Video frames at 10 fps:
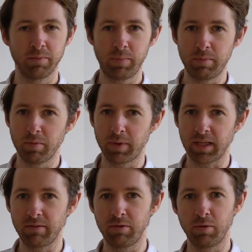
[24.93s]
People
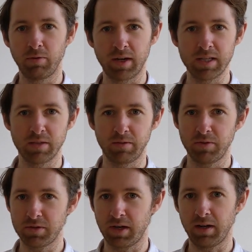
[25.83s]
might give you advice. So if
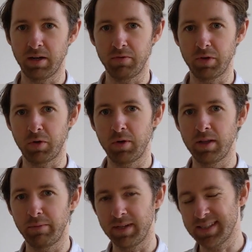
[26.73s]
you're starting off your
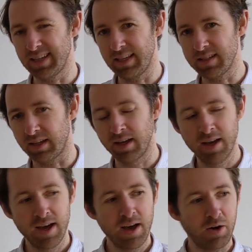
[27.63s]
career, they might say things like,
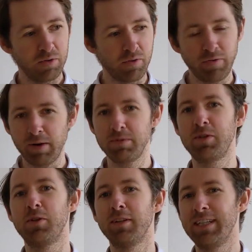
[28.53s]
oh, the
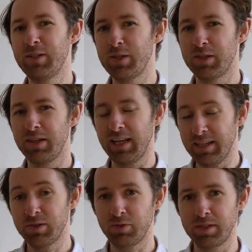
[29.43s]
pharmaceutical
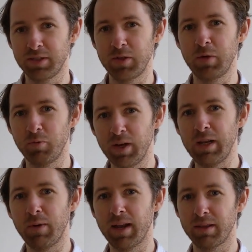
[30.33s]
industries are doing
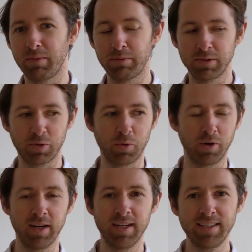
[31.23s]
really well at the moment,
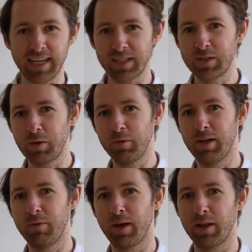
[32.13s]
or tech is doing
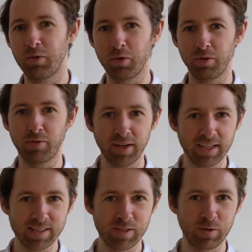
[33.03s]
really well, or
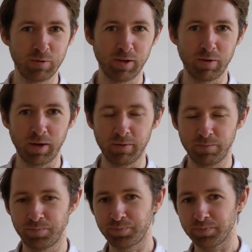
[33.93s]
finance is doing really well,
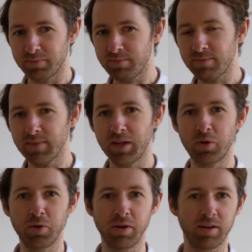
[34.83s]

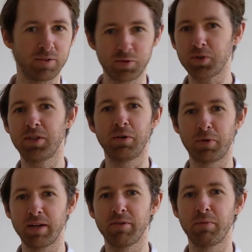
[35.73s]
or construction, or
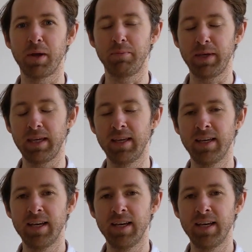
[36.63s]
whatever it might be.